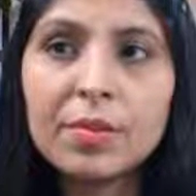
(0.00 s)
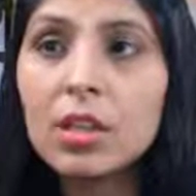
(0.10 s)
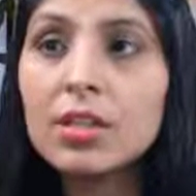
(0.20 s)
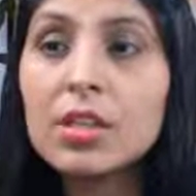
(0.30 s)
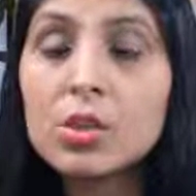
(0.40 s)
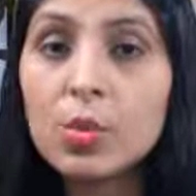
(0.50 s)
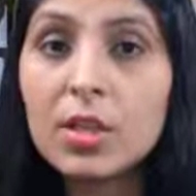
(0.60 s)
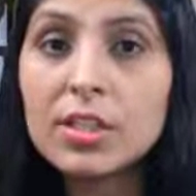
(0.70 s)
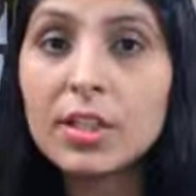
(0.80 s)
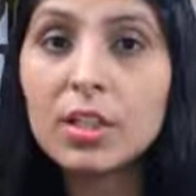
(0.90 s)
This
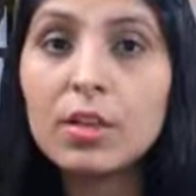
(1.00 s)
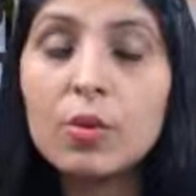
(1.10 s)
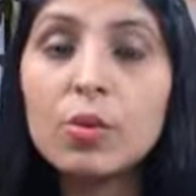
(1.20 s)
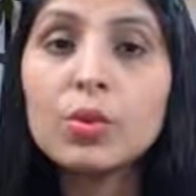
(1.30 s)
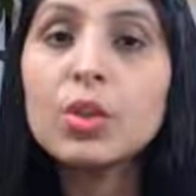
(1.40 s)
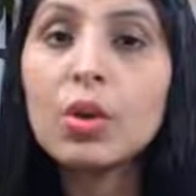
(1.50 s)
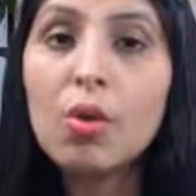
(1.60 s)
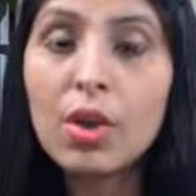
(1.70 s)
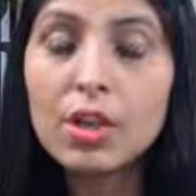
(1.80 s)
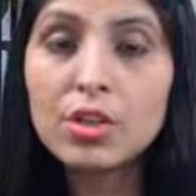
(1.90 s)
will tell you the
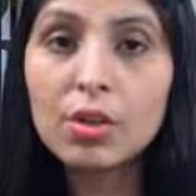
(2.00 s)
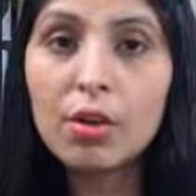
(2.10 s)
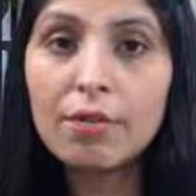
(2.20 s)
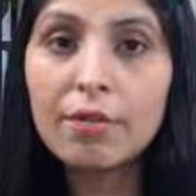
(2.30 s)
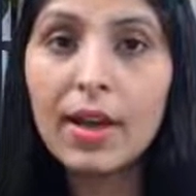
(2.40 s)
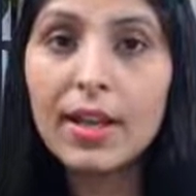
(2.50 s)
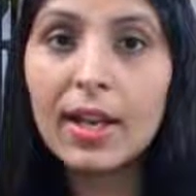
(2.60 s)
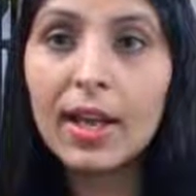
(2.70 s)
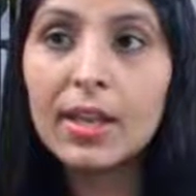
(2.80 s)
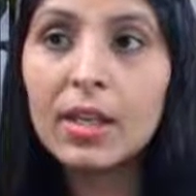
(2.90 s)
location of y
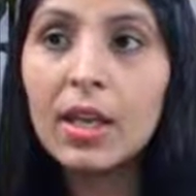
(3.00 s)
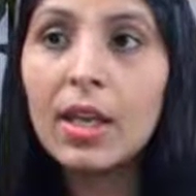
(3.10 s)
line,